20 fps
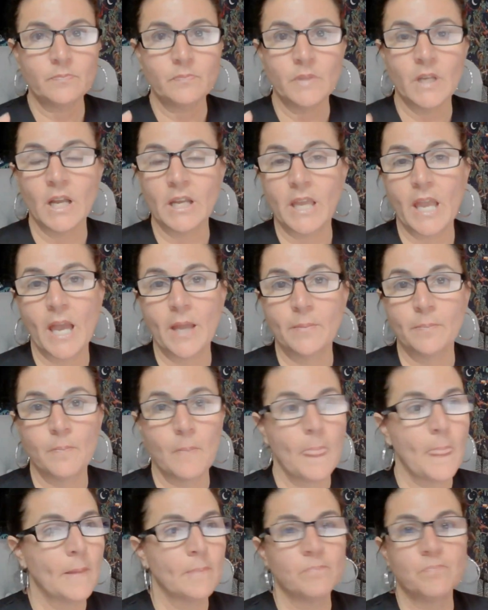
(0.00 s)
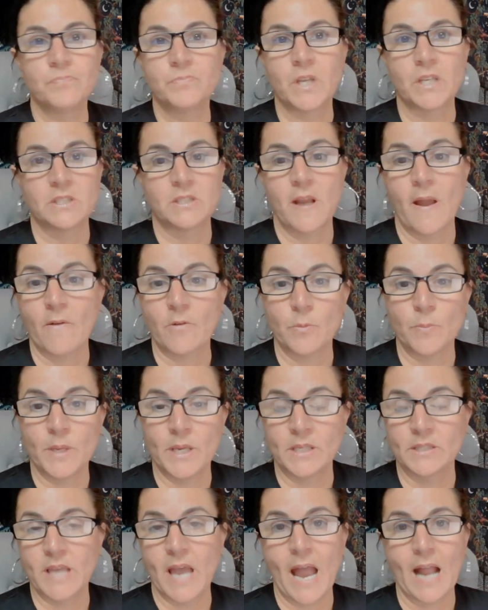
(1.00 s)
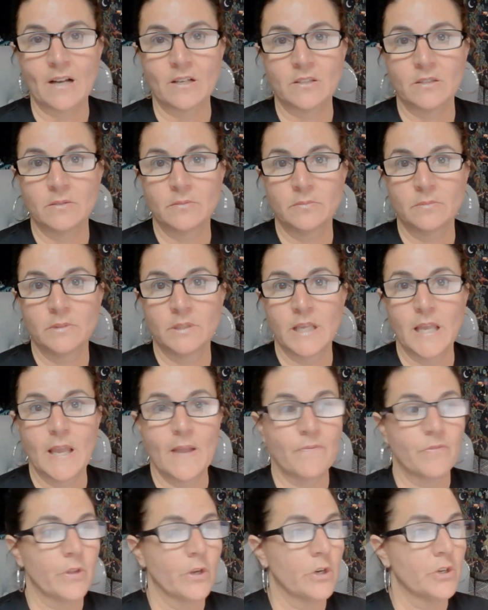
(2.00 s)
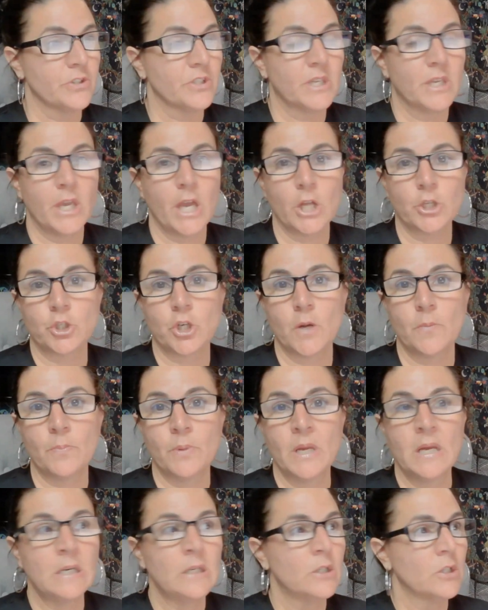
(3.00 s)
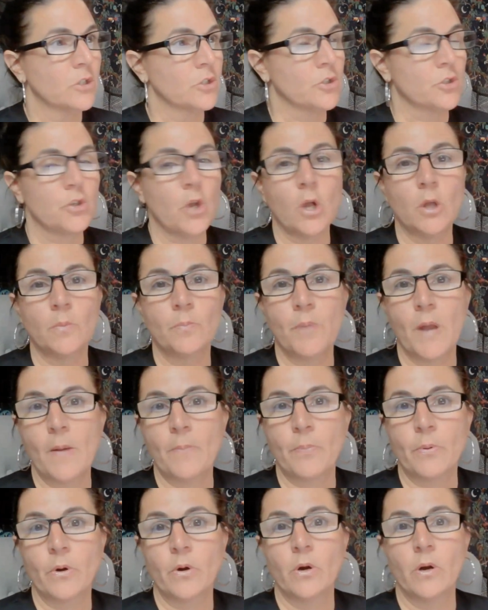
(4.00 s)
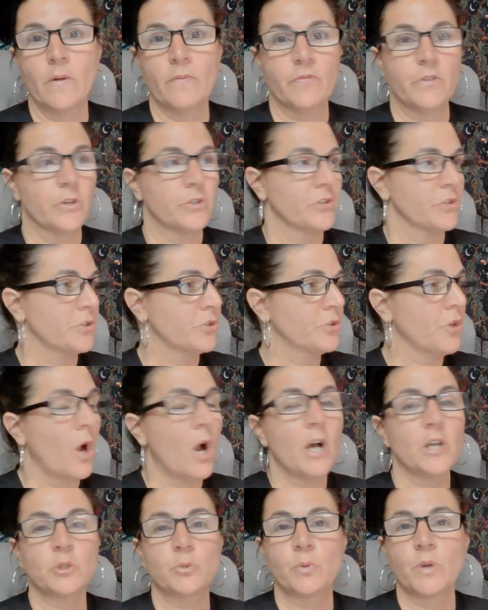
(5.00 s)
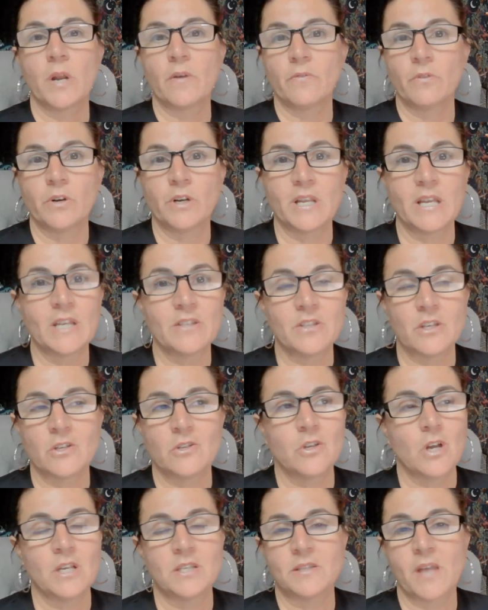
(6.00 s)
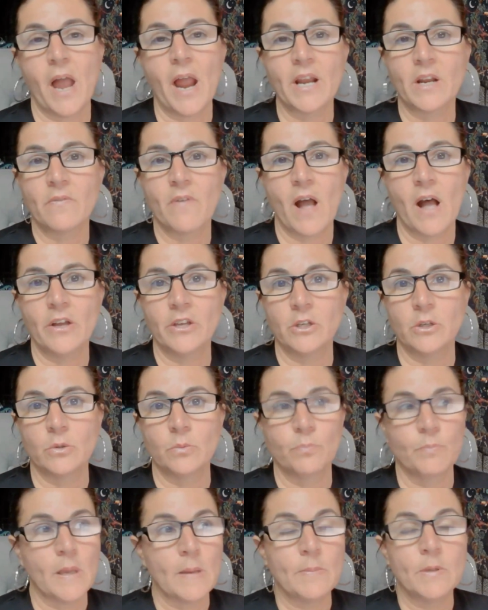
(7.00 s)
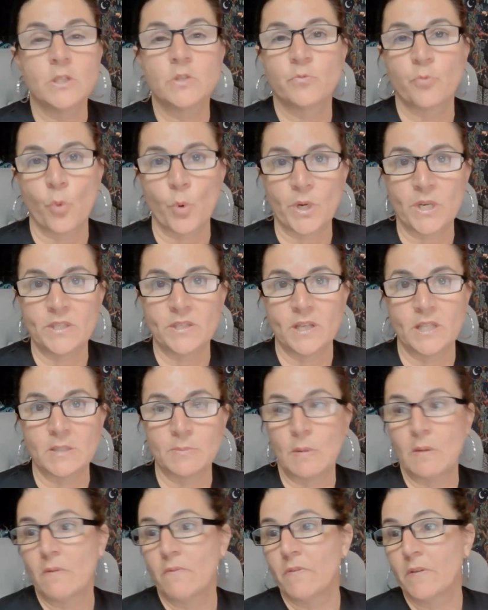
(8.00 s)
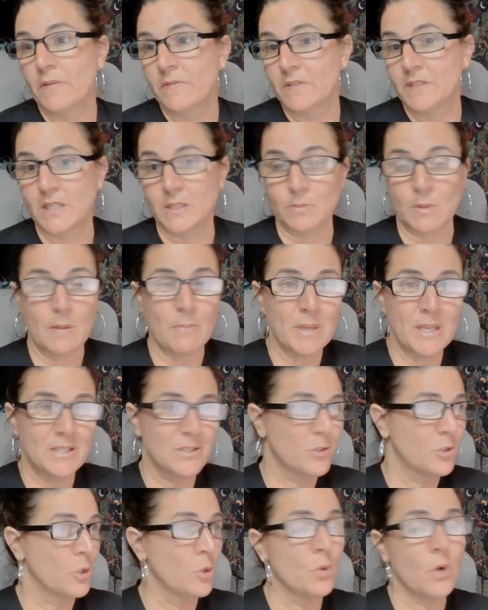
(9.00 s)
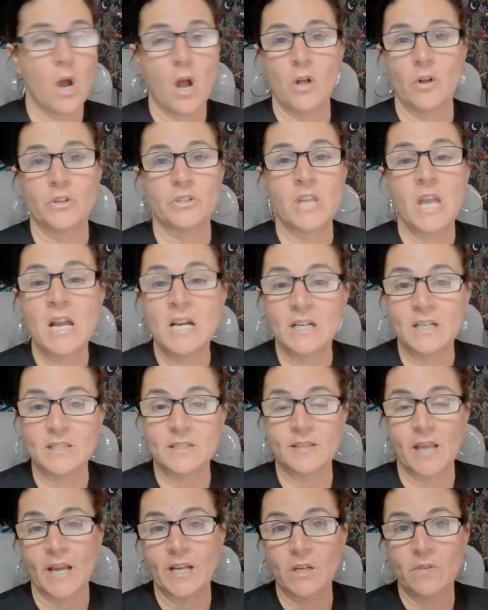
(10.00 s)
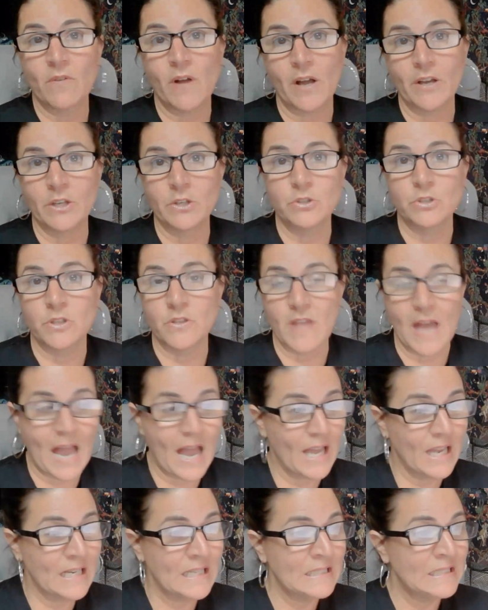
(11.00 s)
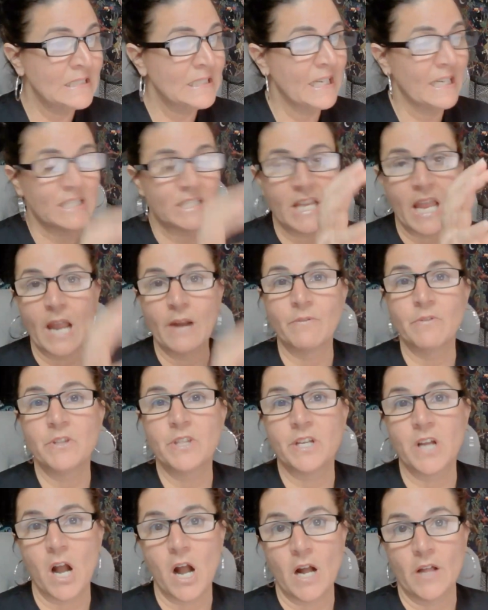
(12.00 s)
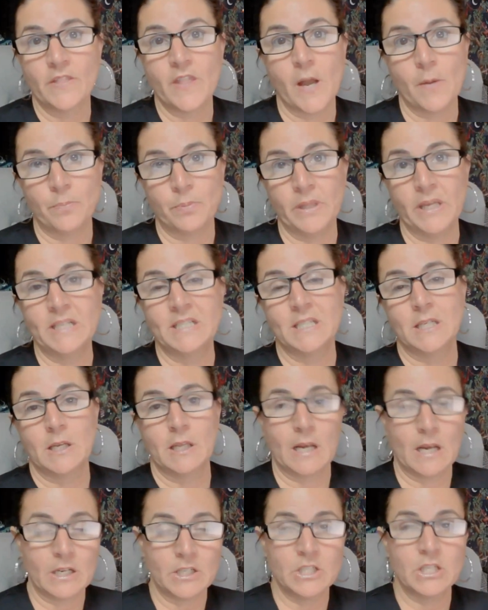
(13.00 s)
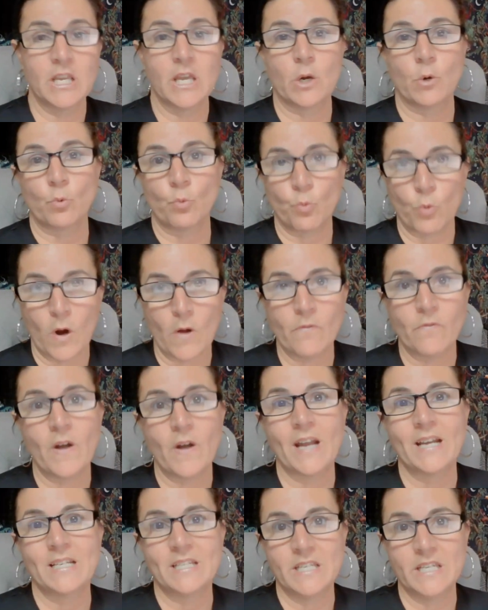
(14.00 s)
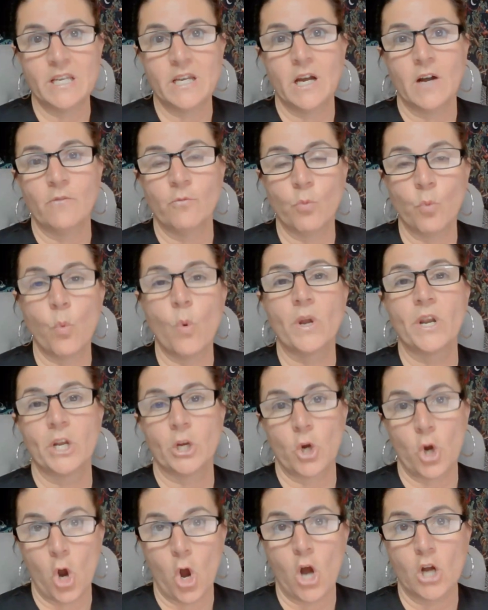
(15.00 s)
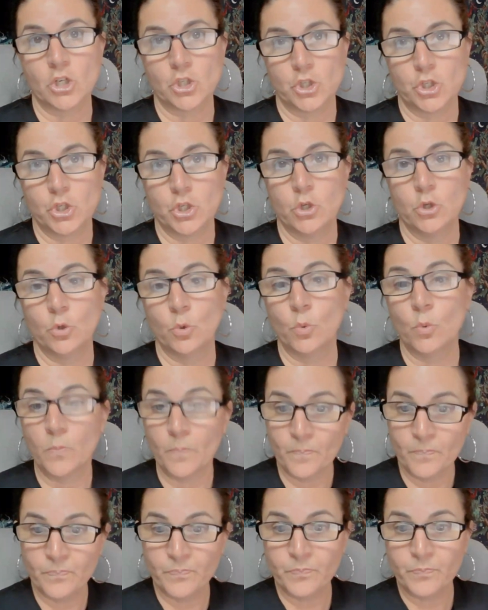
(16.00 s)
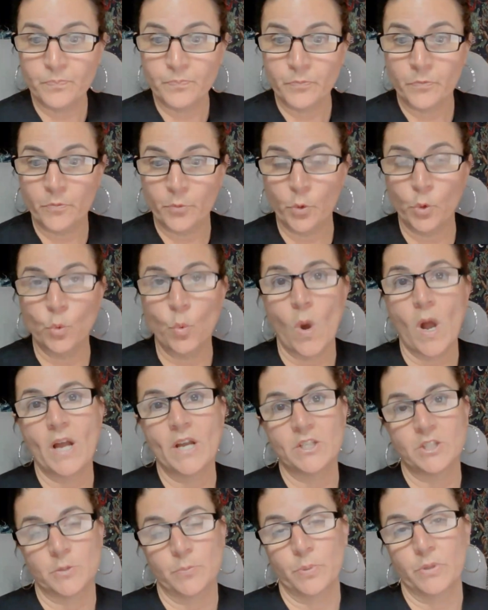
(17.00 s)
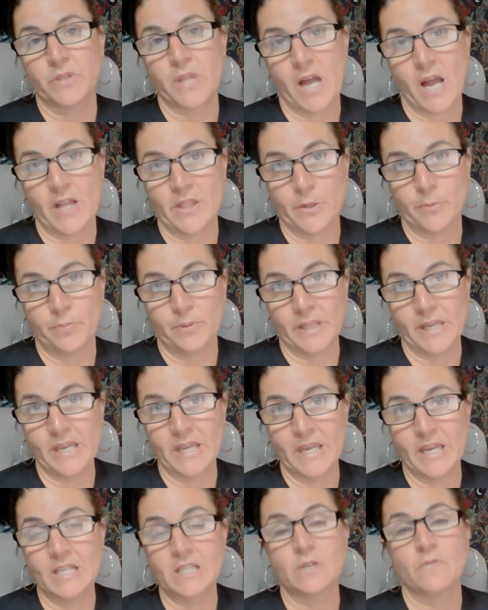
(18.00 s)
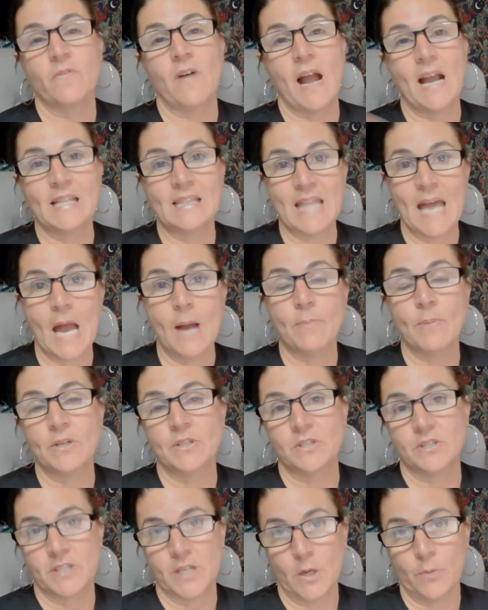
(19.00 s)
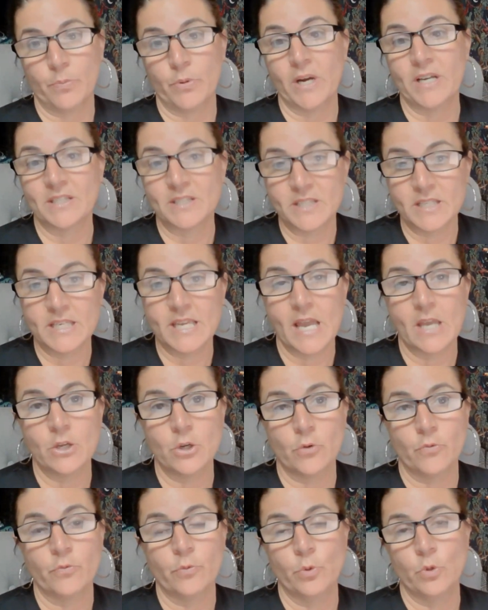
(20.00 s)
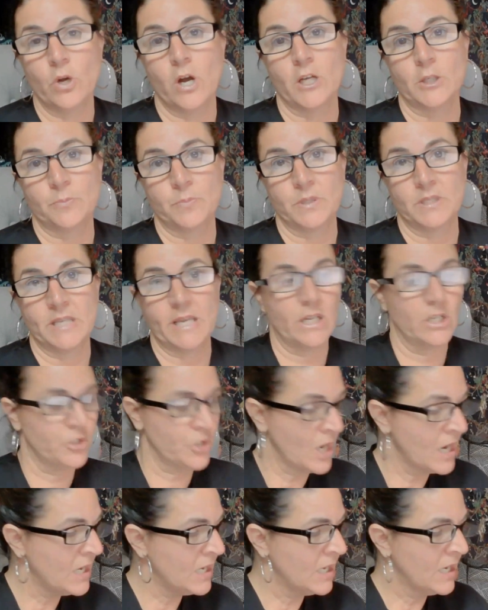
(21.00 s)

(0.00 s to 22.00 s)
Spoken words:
Again, doesn't have to be exact. If there's ketchup, salt and pepper, if there's a sauce, whatever it is, assign a value. Maybe it's 40 cents, maybe 50 cents, maybe it's $2. Assign a value to that and to everything on that plate to get a rough idea of what it cost you food-wise to put that on the plate, and divide that by the sale price to get your food cost percentage.